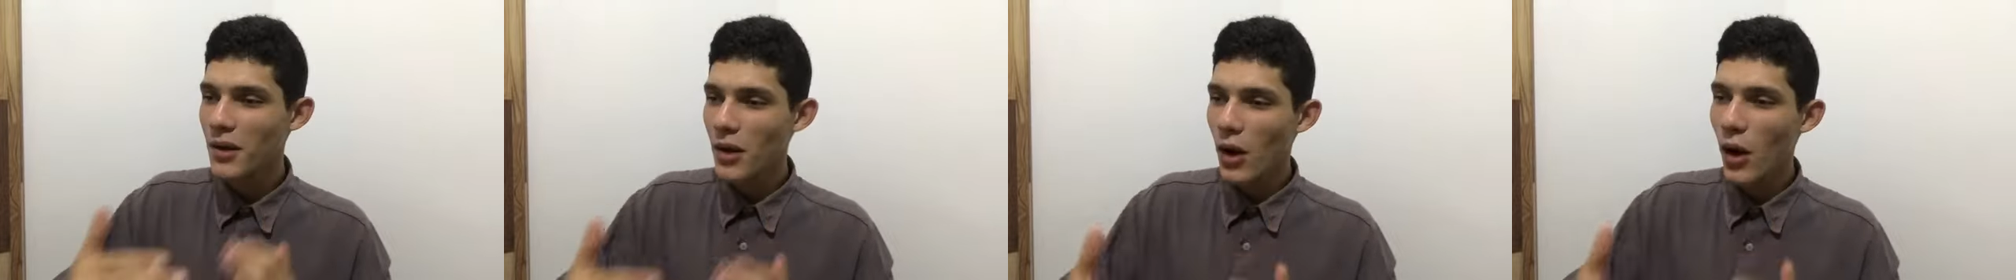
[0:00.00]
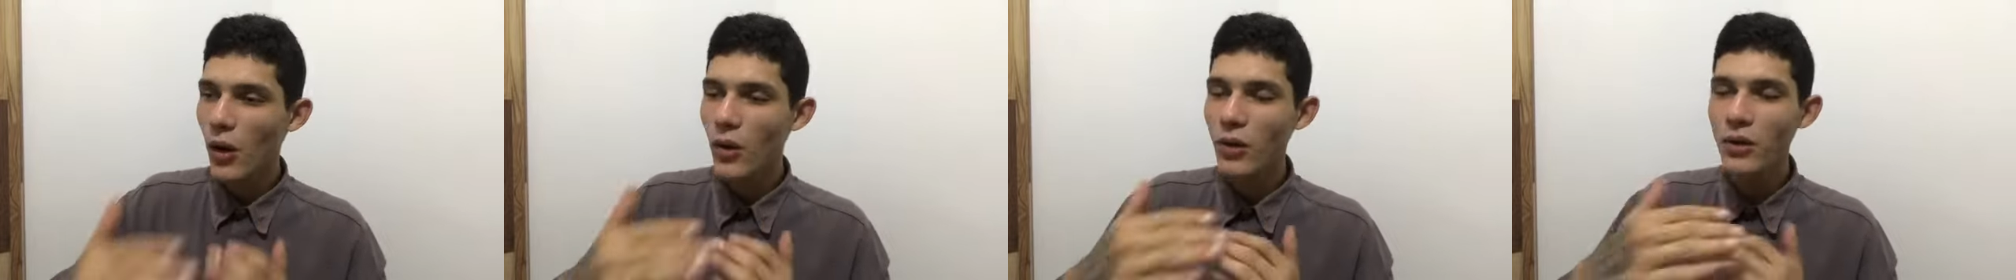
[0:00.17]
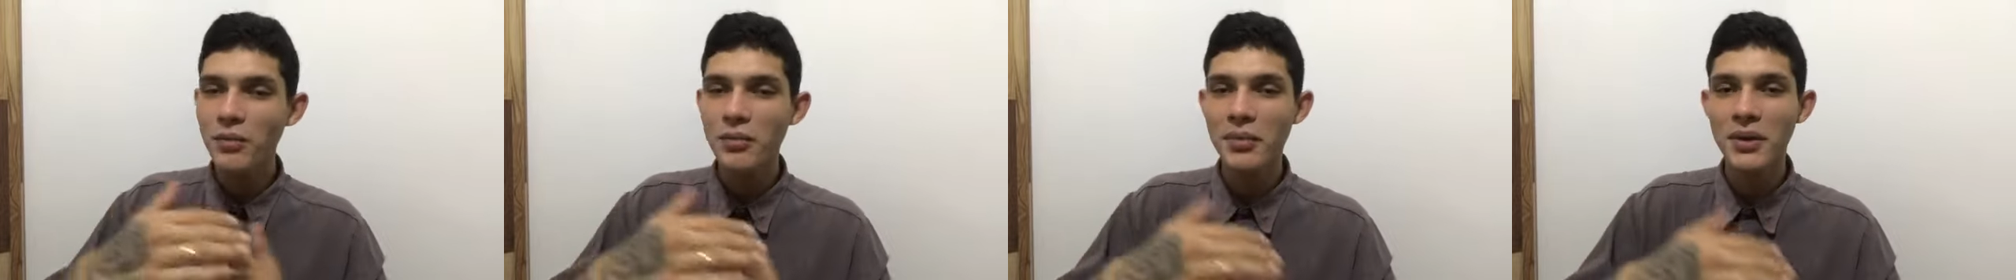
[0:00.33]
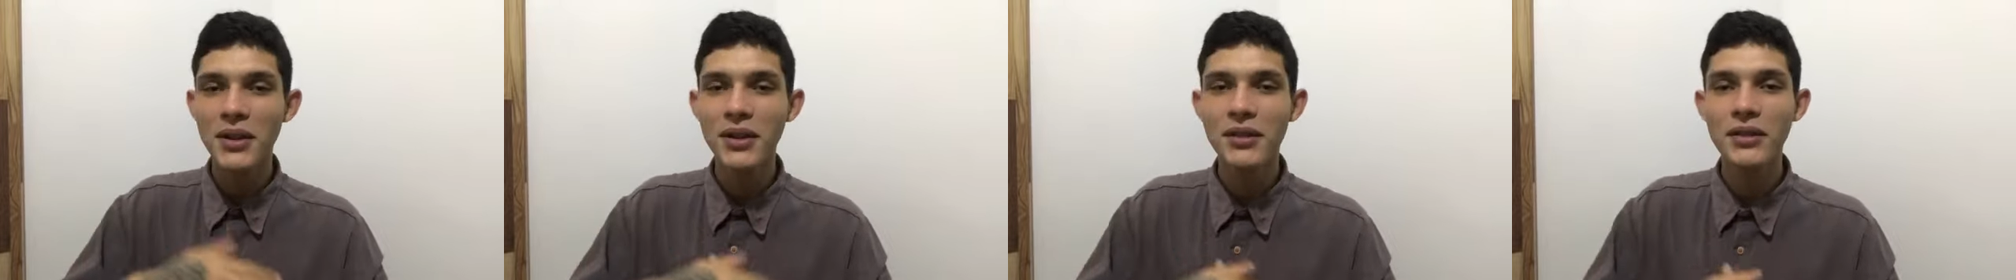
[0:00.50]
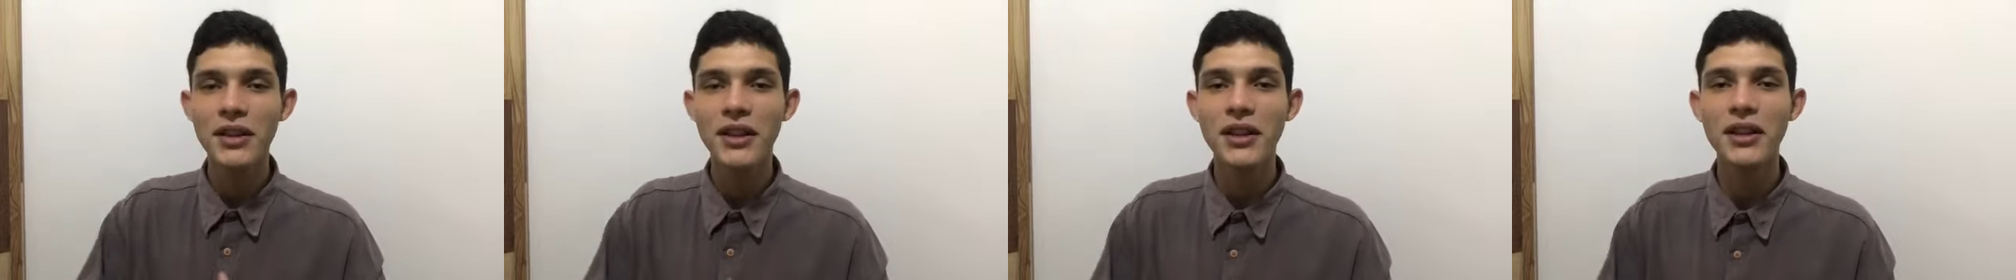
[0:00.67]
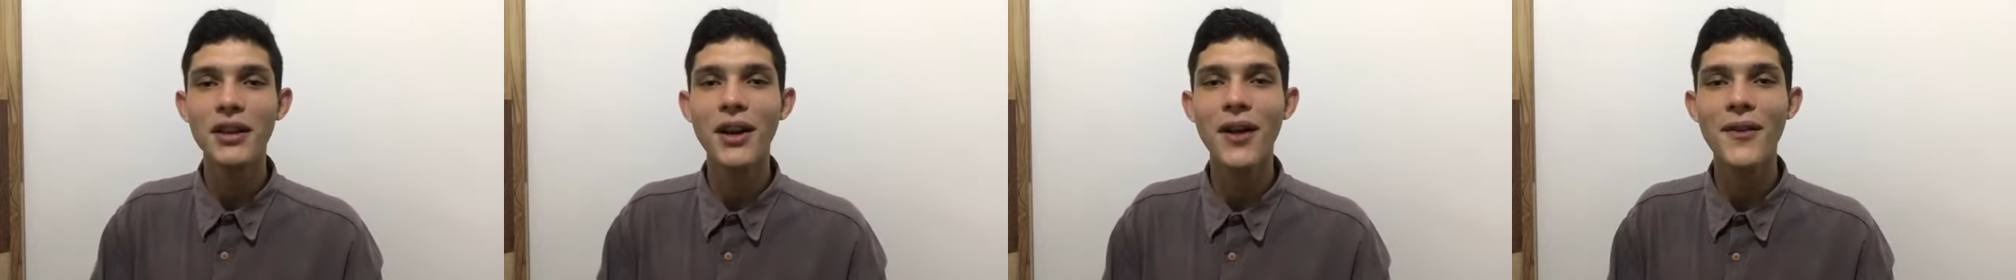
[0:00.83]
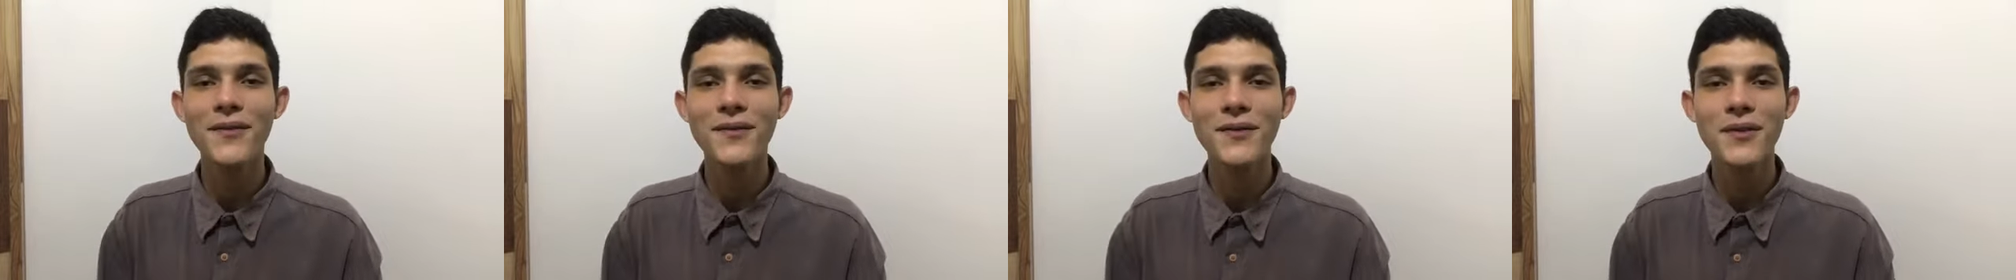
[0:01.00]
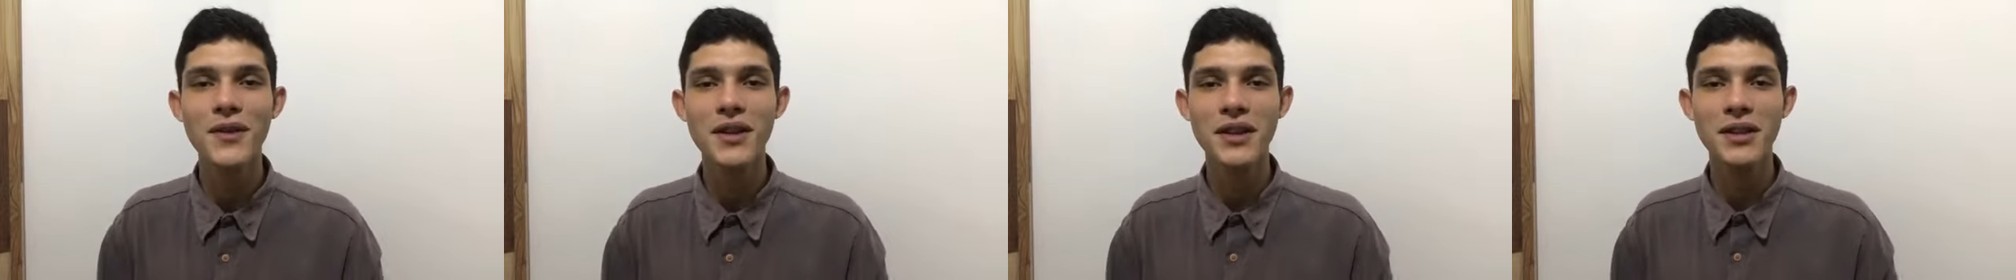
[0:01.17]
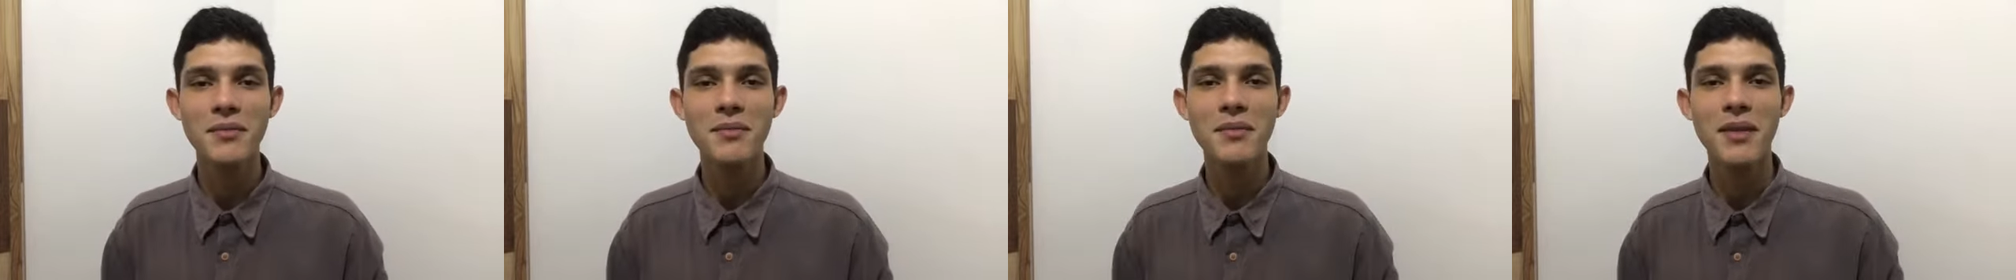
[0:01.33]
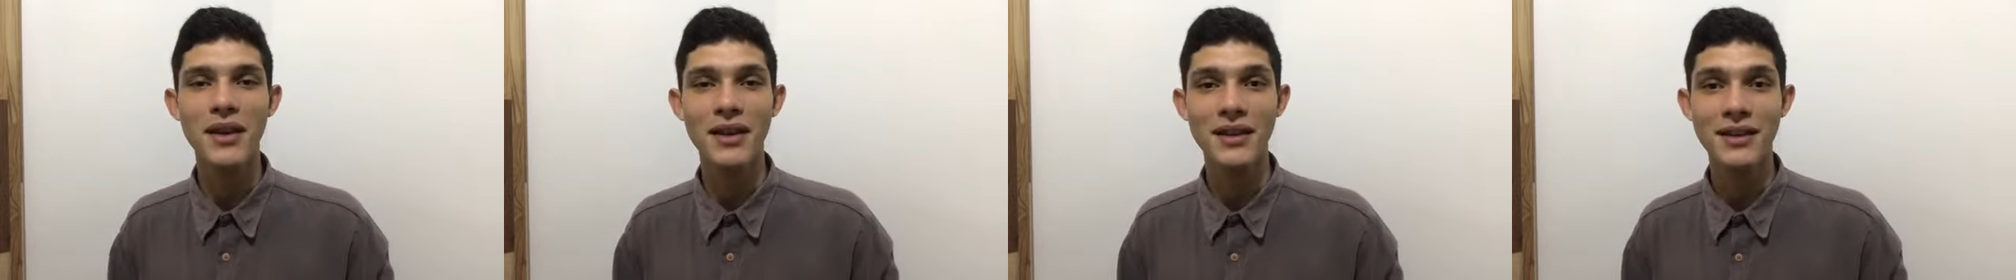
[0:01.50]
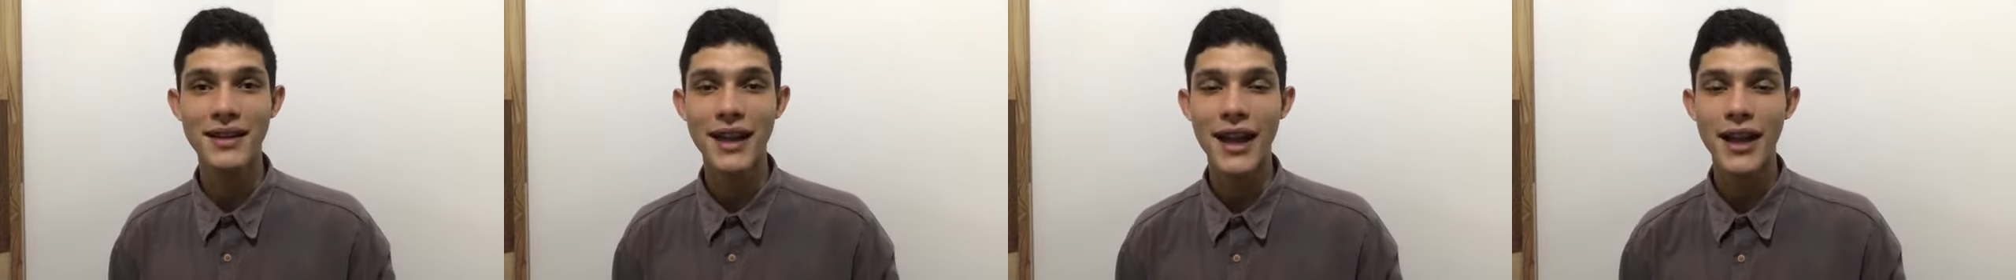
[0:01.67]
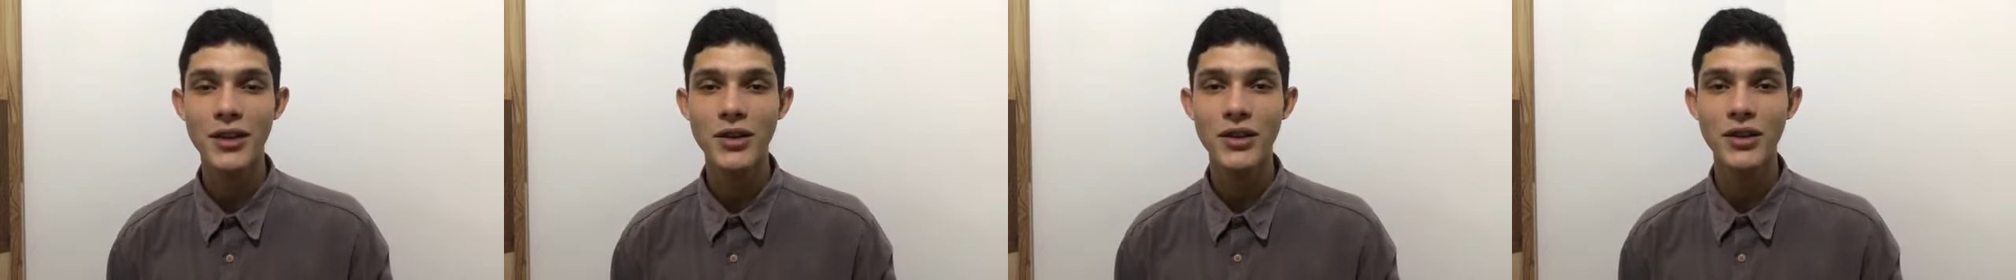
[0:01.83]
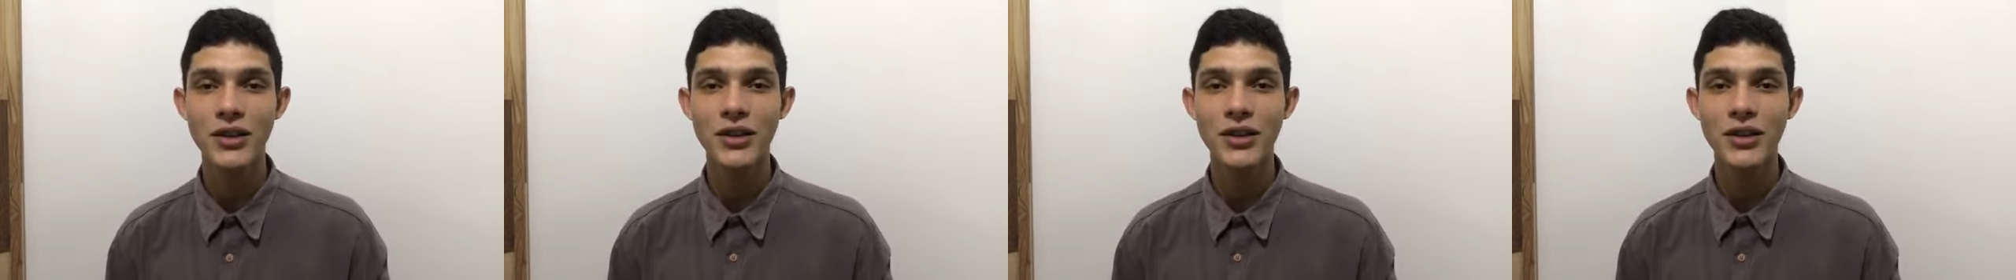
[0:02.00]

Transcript: whole period of treatment that